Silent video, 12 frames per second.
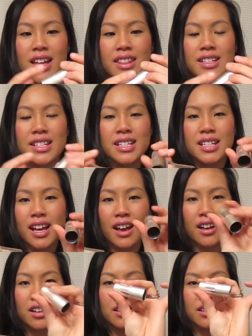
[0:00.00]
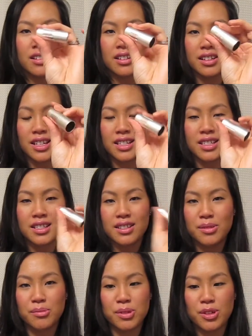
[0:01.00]
the detail is
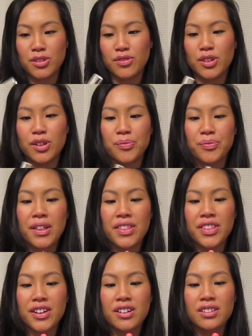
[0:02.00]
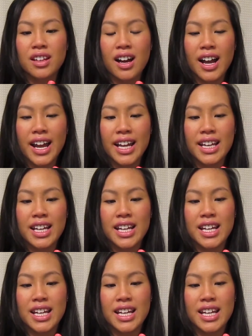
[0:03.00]
beautiful. Their line